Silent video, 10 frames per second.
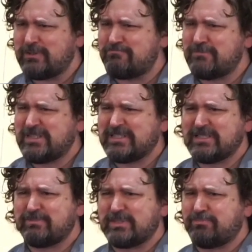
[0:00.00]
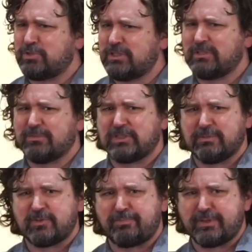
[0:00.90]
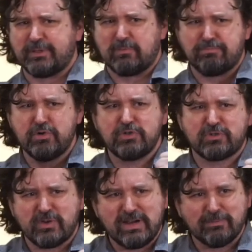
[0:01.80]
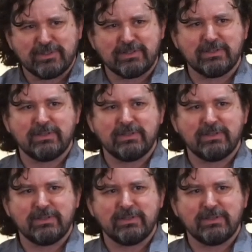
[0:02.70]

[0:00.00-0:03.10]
and makes it by pulling themselves up by their bootstraps.